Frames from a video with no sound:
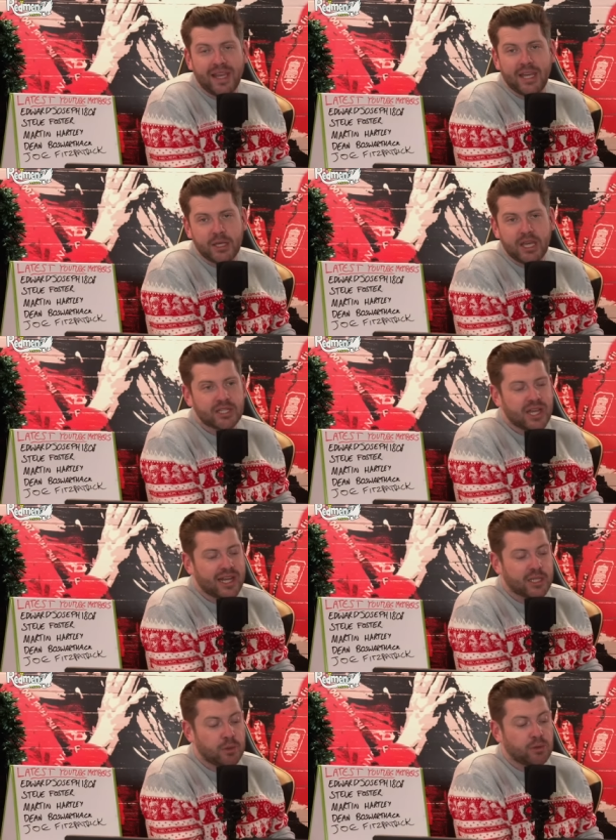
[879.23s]
He
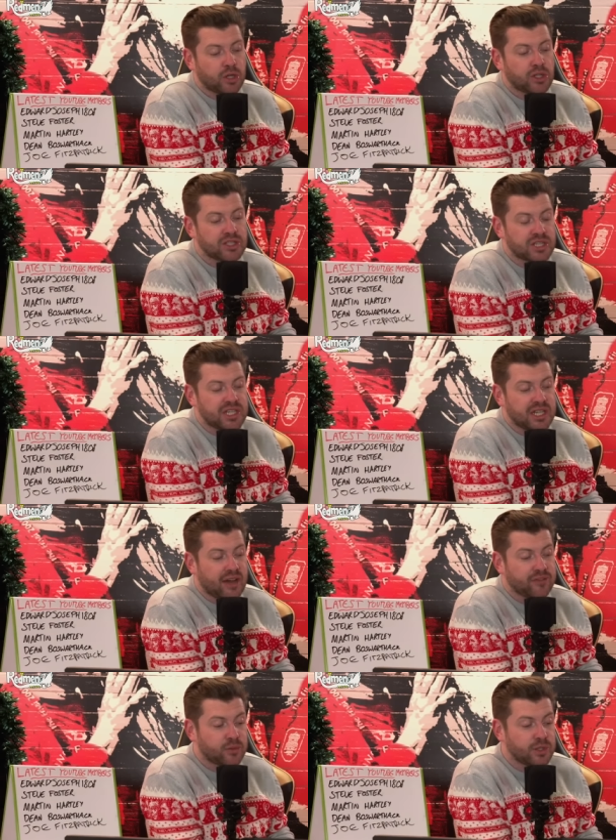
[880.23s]
certainly exploded onto the scene
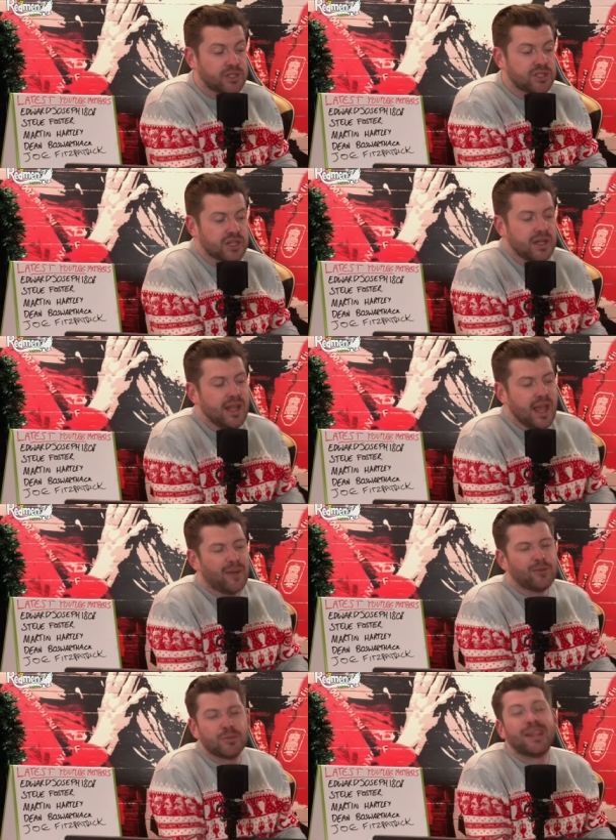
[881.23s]
afterwards.
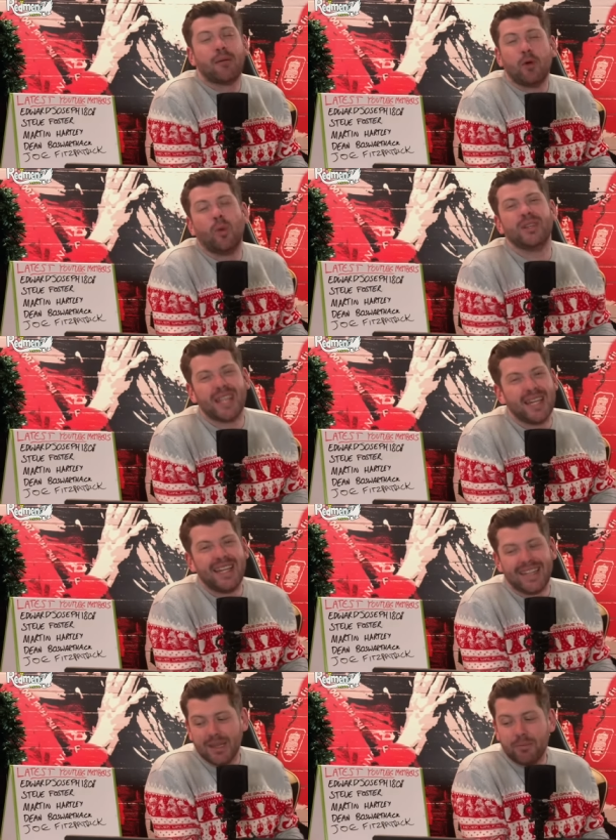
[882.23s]
Something I'm always a
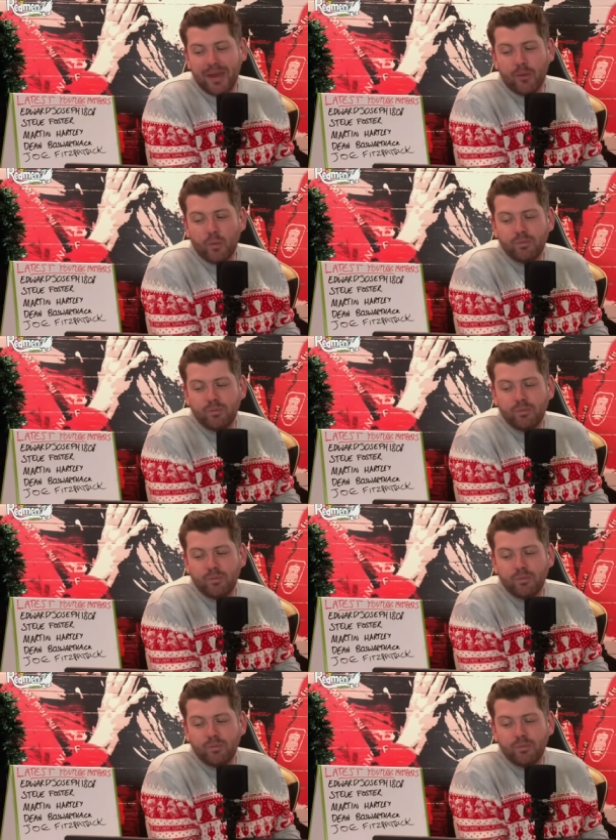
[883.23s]
little bit...